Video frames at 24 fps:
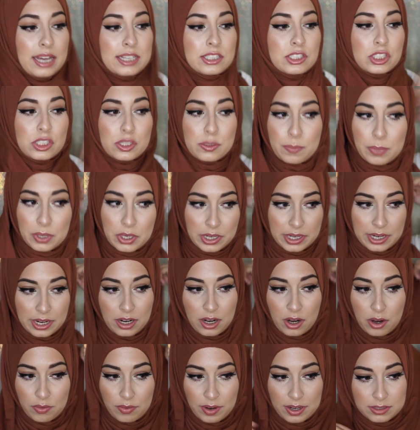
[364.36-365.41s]
I just put
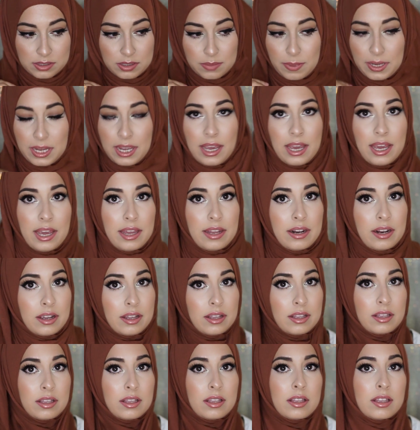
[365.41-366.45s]
it around my head
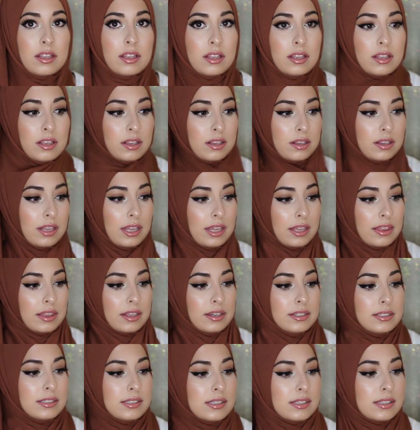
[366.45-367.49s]
like
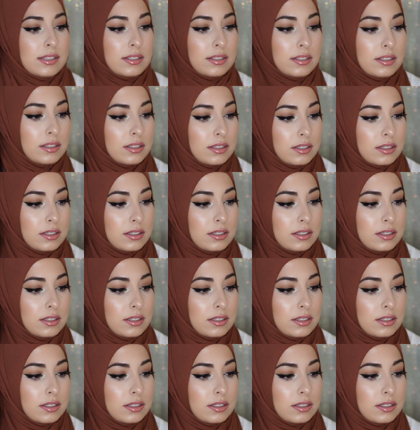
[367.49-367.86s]
this